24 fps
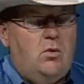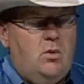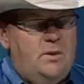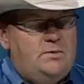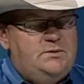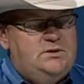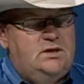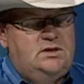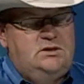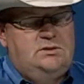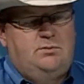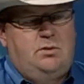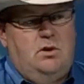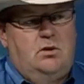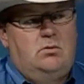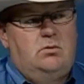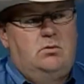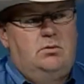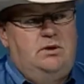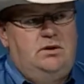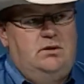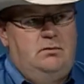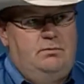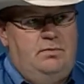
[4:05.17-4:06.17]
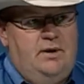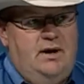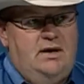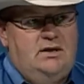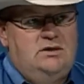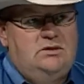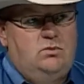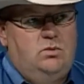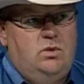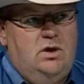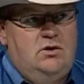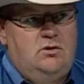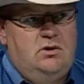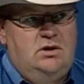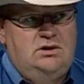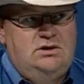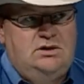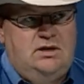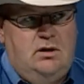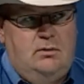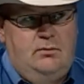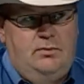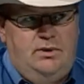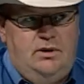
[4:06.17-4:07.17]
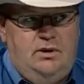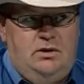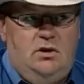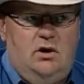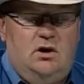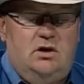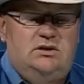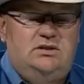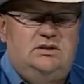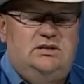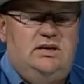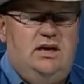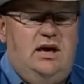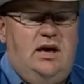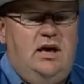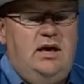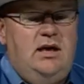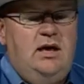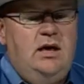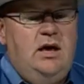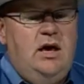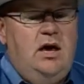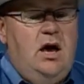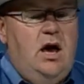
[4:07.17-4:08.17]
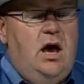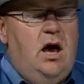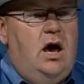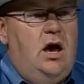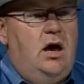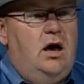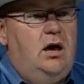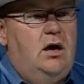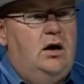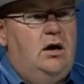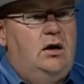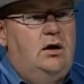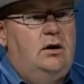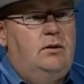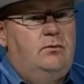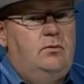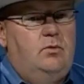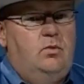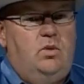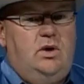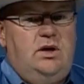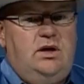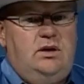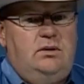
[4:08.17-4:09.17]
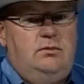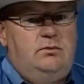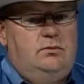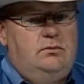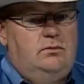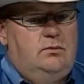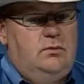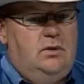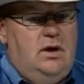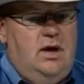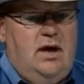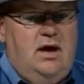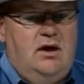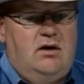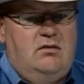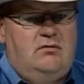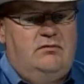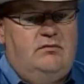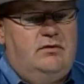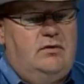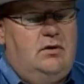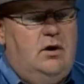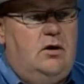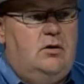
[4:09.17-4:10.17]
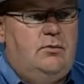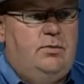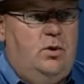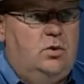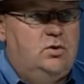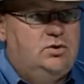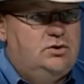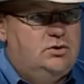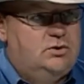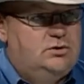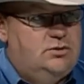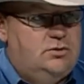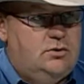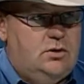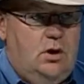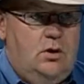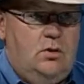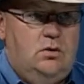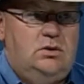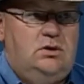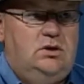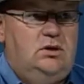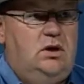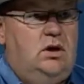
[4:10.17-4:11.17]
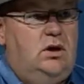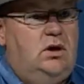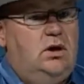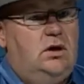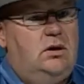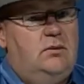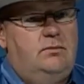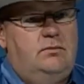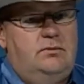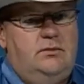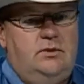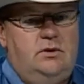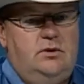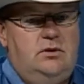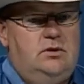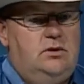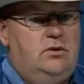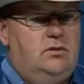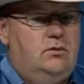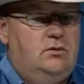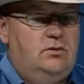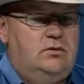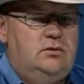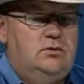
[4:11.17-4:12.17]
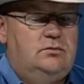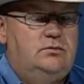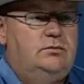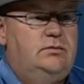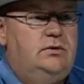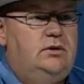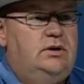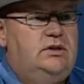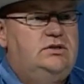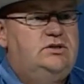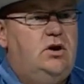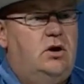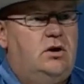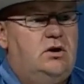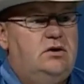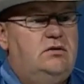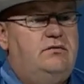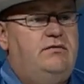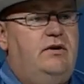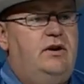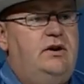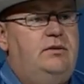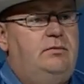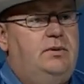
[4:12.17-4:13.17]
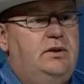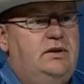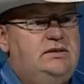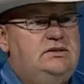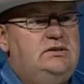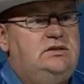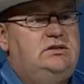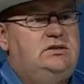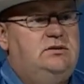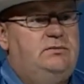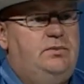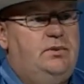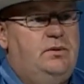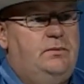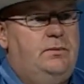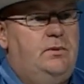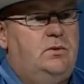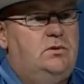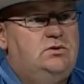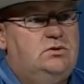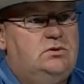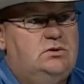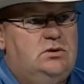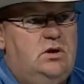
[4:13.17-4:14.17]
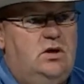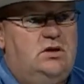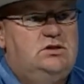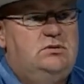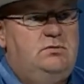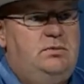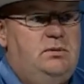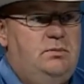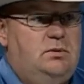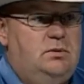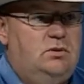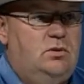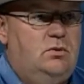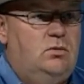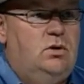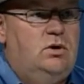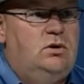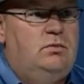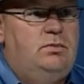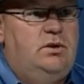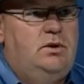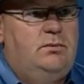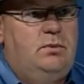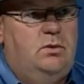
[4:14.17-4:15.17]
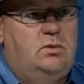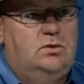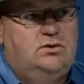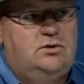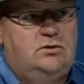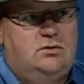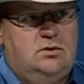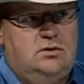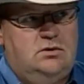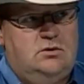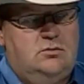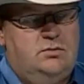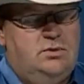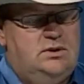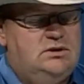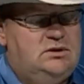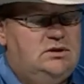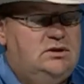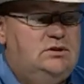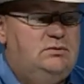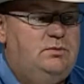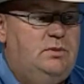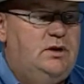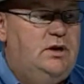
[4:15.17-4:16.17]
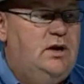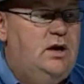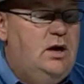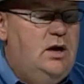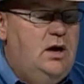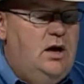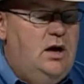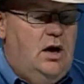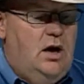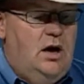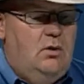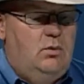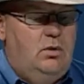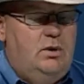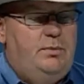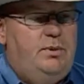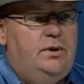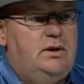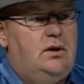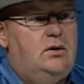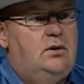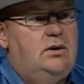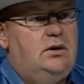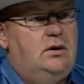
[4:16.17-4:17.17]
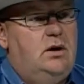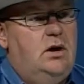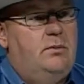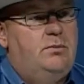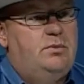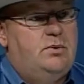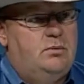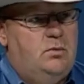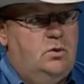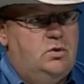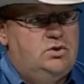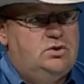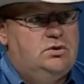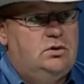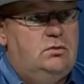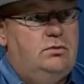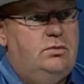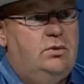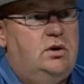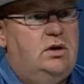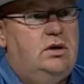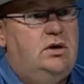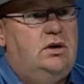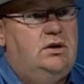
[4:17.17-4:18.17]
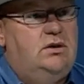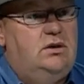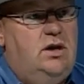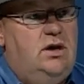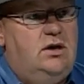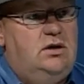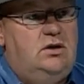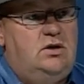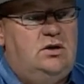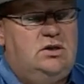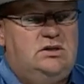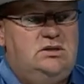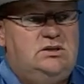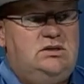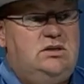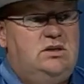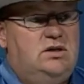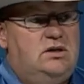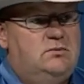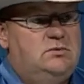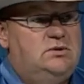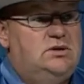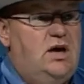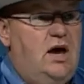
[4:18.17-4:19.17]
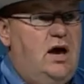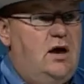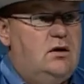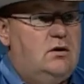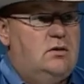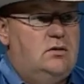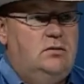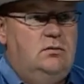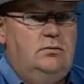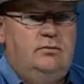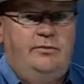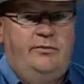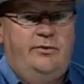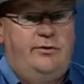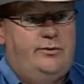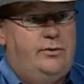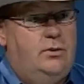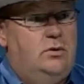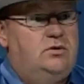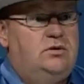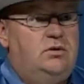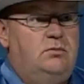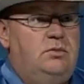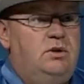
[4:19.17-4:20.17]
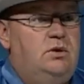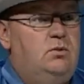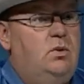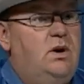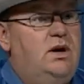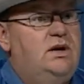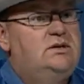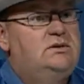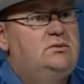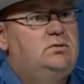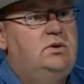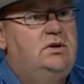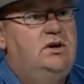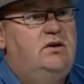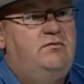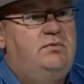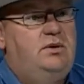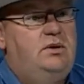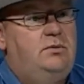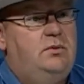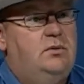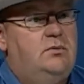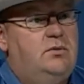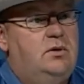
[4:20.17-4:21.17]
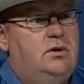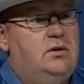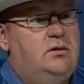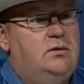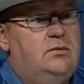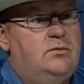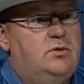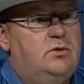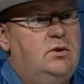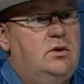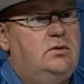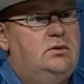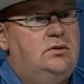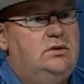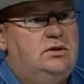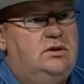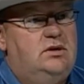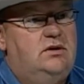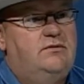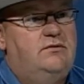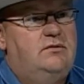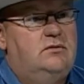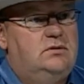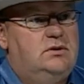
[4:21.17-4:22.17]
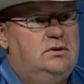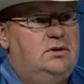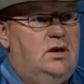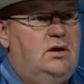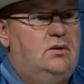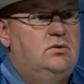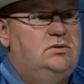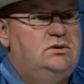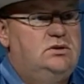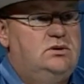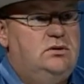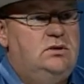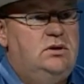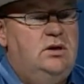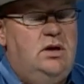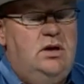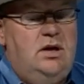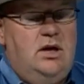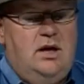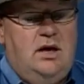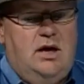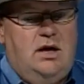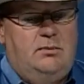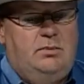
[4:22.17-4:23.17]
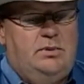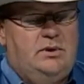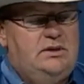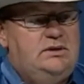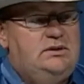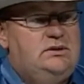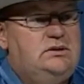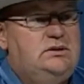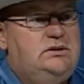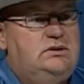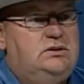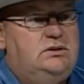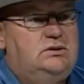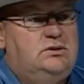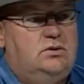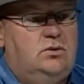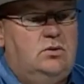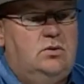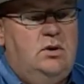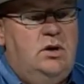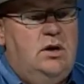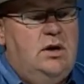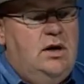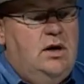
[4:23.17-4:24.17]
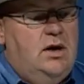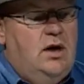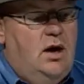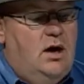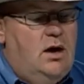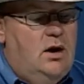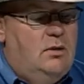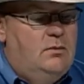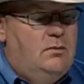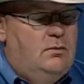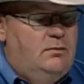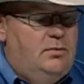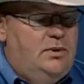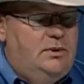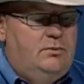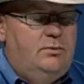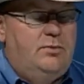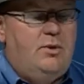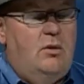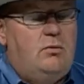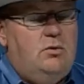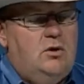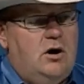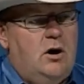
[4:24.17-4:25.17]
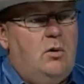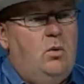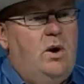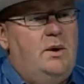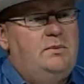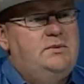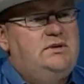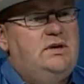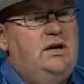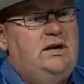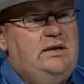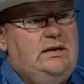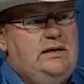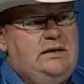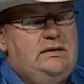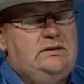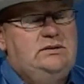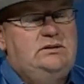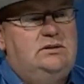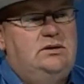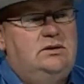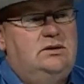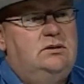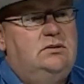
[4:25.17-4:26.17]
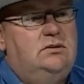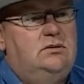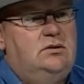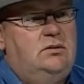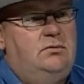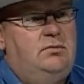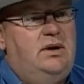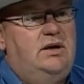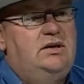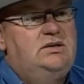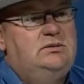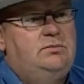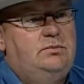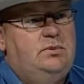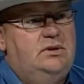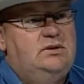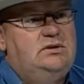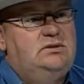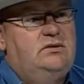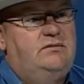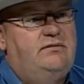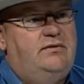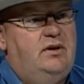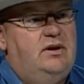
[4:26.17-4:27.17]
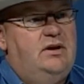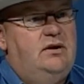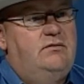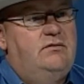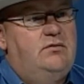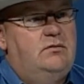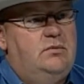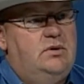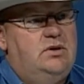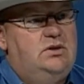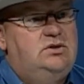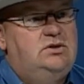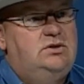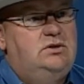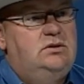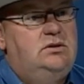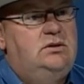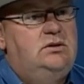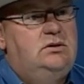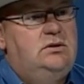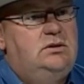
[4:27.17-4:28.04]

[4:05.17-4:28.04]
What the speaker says: website's probably the best, wainwrightstampede.ca. We have, our posters are out. It's hard to find places to put posters. Lots of people don't want a big poster in their business, but we put out a promotional book, and you can see them scattered throughout the Midwest. We have people running them around to different towns and places. So, but probably our website is the best place to find information.